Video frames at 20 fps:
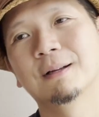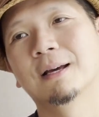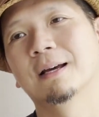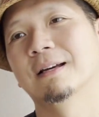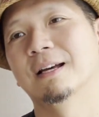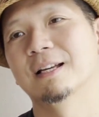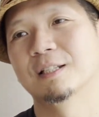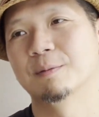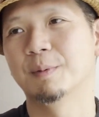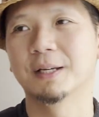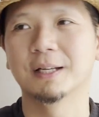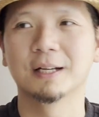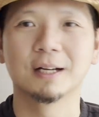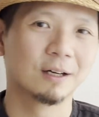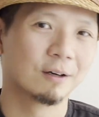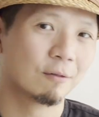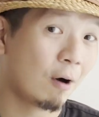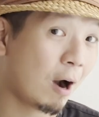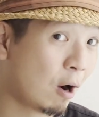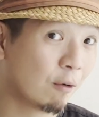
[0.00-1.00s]
has been
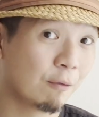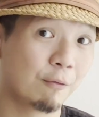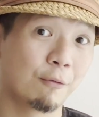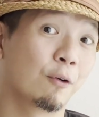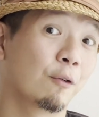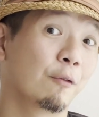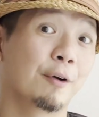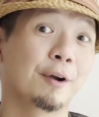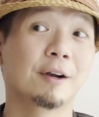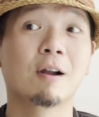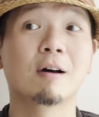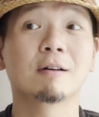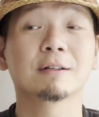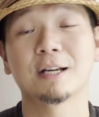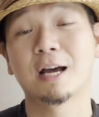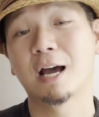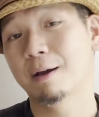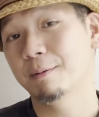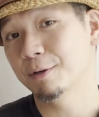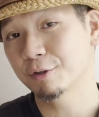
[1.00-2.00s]
around for a very long
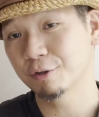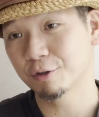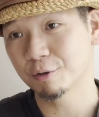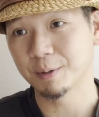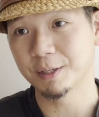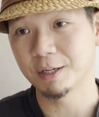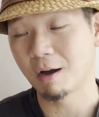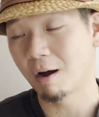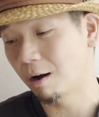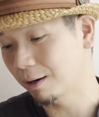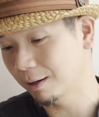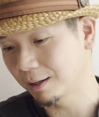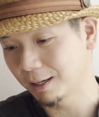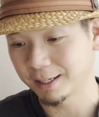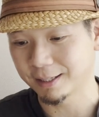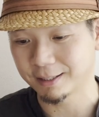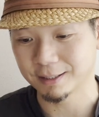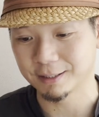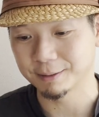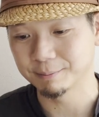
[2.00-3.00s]
time. It used to be on
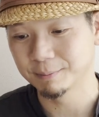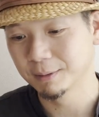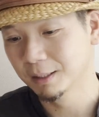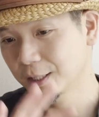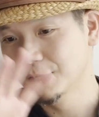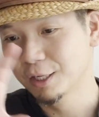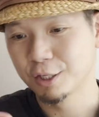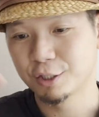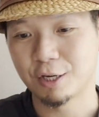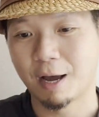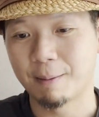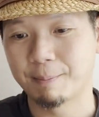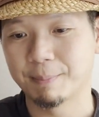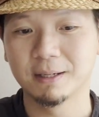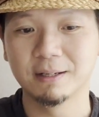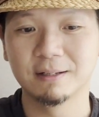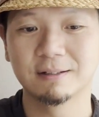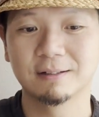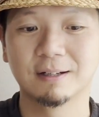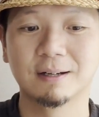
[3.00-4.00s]
like
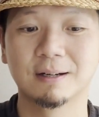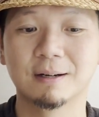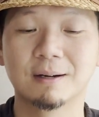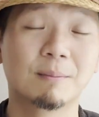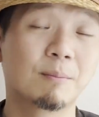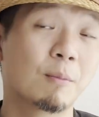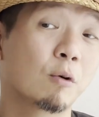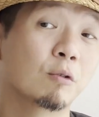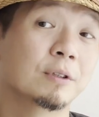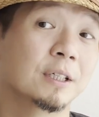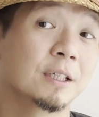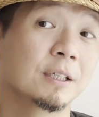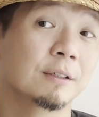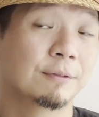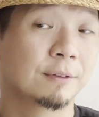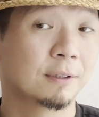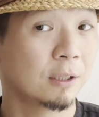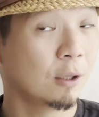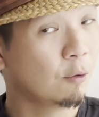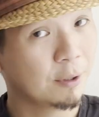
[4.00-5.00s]
Japanese
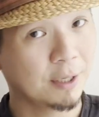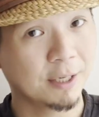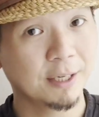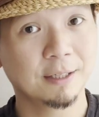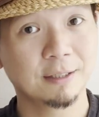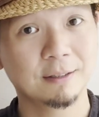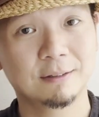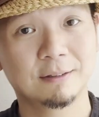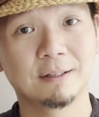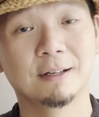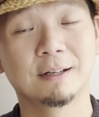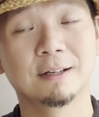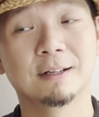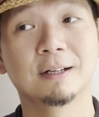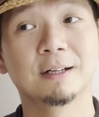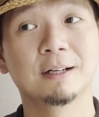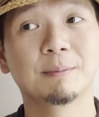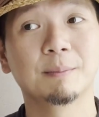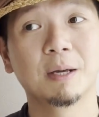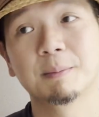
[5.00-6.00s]
motif clothing
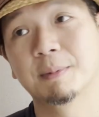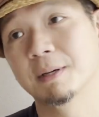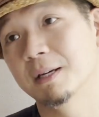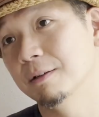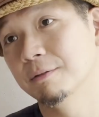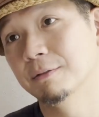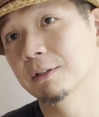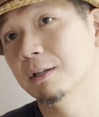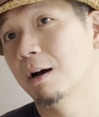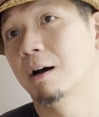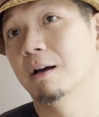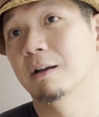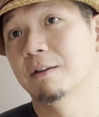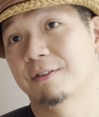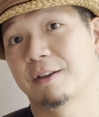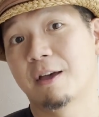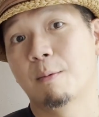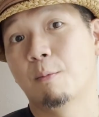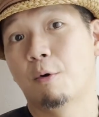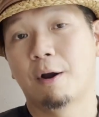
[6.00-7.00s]
and maybe even on
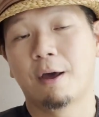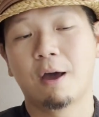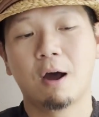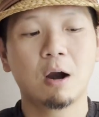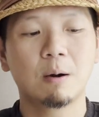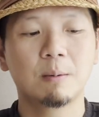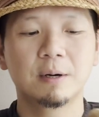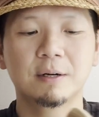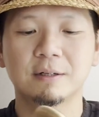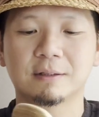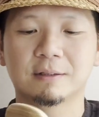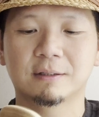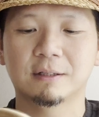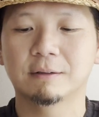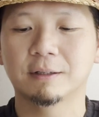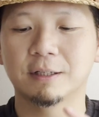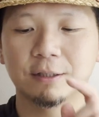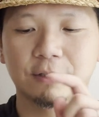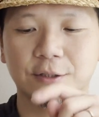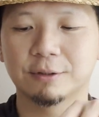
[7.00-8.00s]
samurai armor.
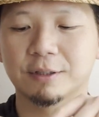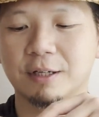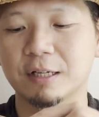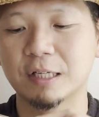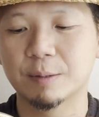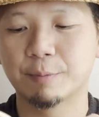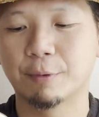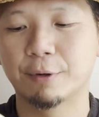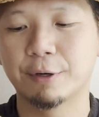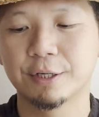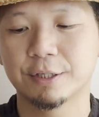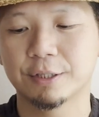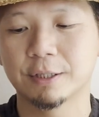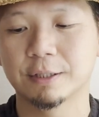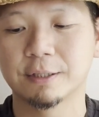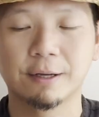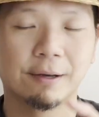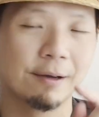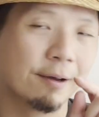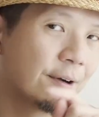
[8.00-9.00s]
So he took the
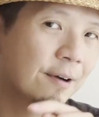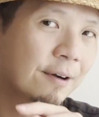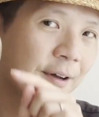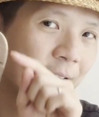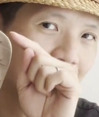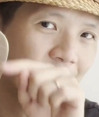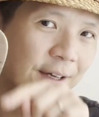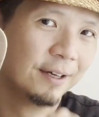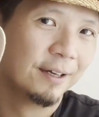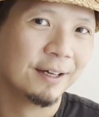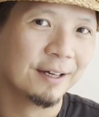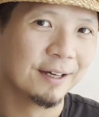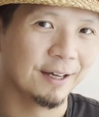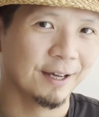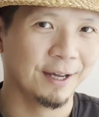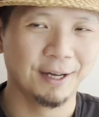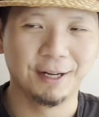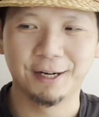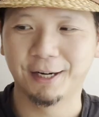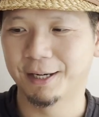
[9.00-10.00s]
inspiration there
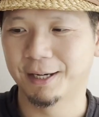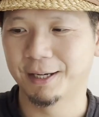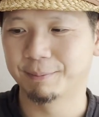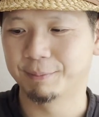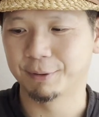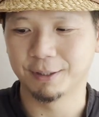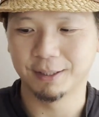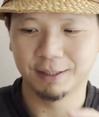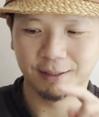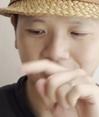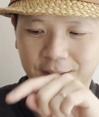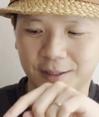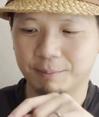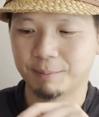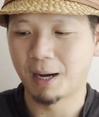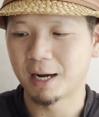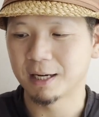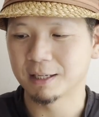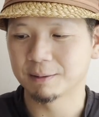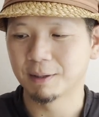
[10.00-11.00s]
and put it on the
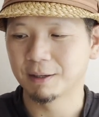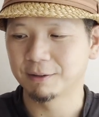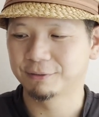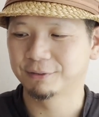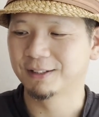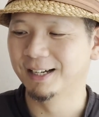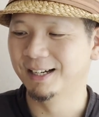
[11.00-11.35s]
bottom of